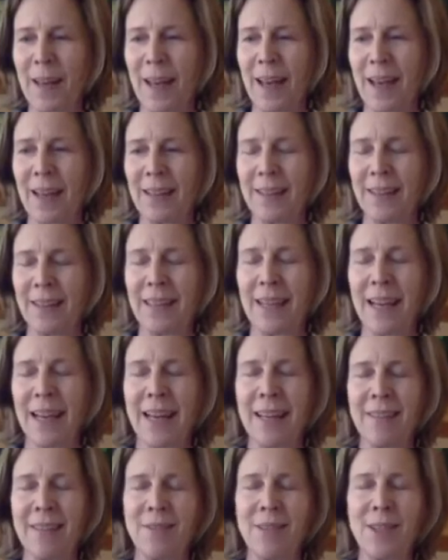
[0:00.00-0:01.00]
And
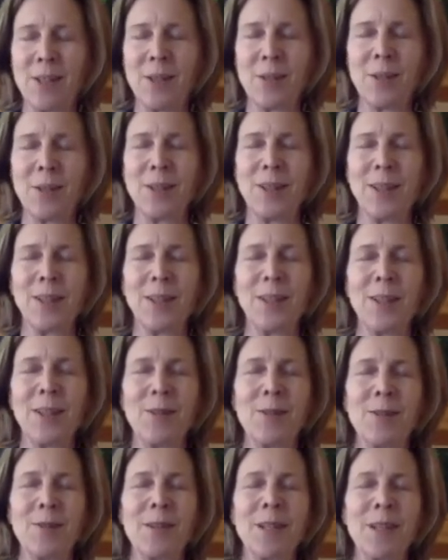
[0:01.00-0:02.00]
again, return to
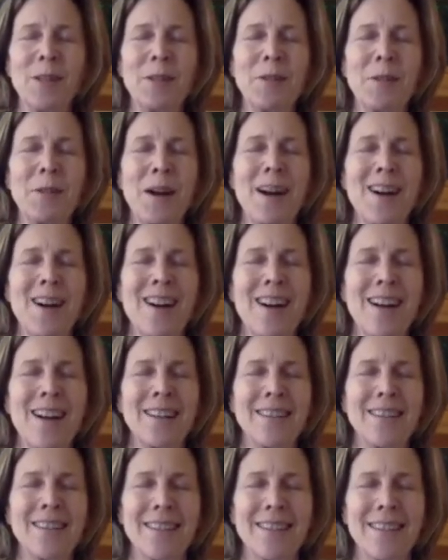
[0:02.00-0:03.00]
closing your
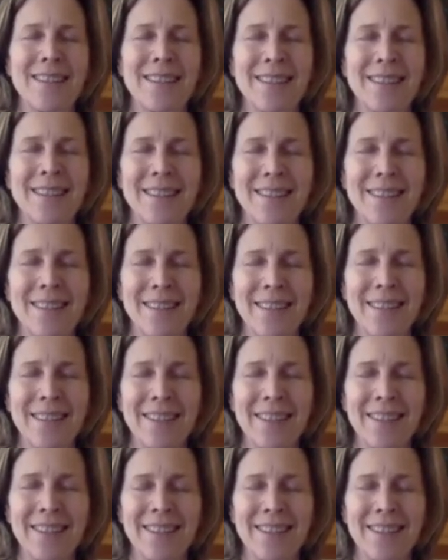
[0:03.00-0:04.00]
eyes.
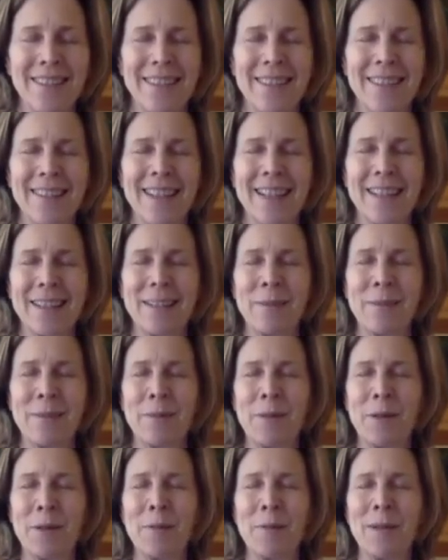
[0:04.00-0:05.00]
This
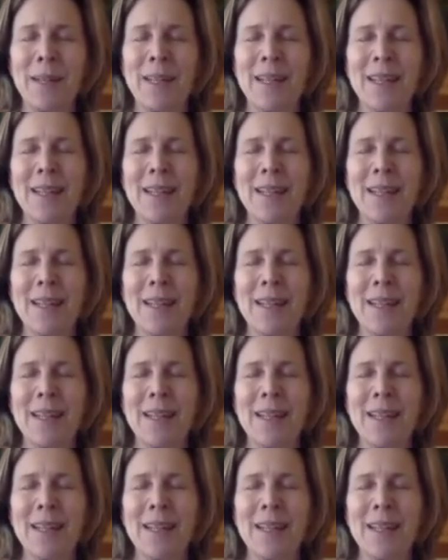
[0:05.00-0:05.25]
lesson will be